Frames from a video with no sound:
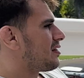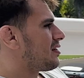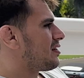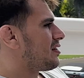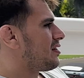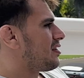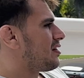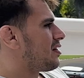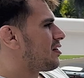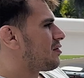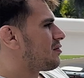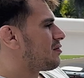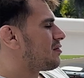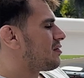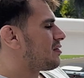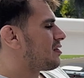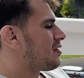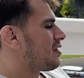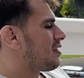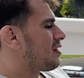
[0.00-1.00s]
you know,
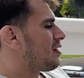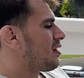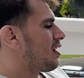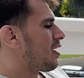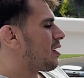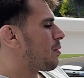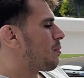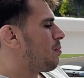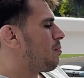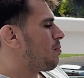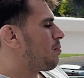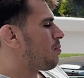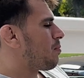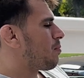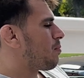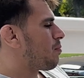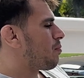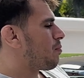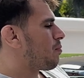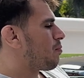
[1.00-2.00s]
like
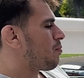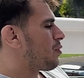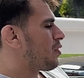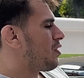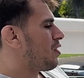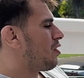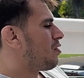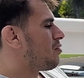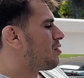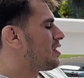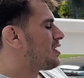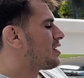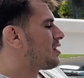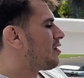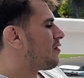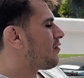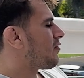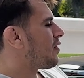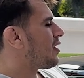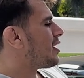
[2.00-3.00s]
go into
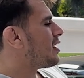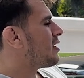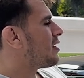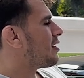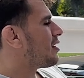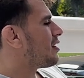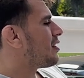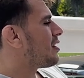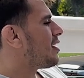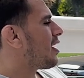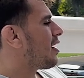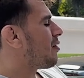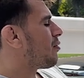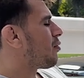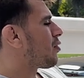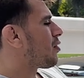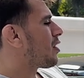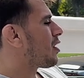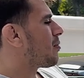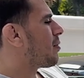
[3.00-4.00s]
the fight not
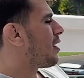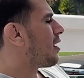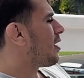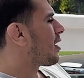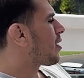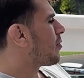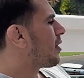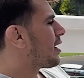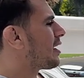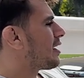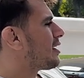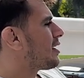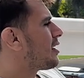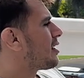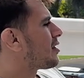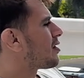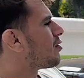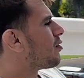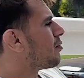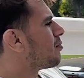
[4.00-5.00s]
worrying about like, am I gonna get
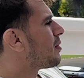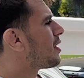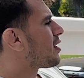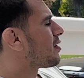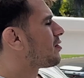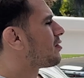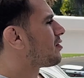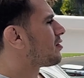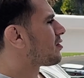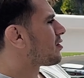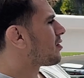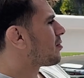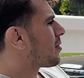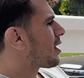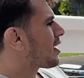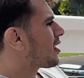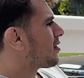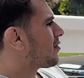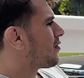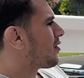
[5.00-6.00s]
a gold medal, or am I
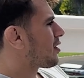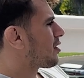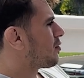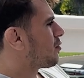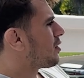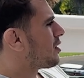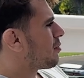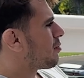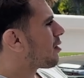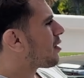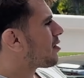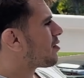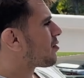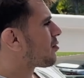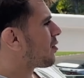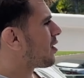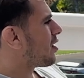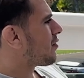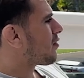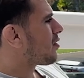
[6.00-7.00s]
gonna fucking win the belt or
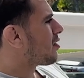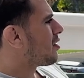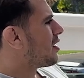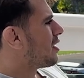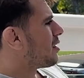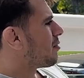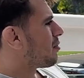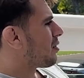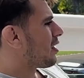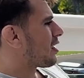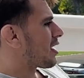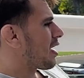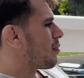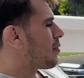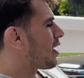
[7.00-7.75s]
whatever, but like, am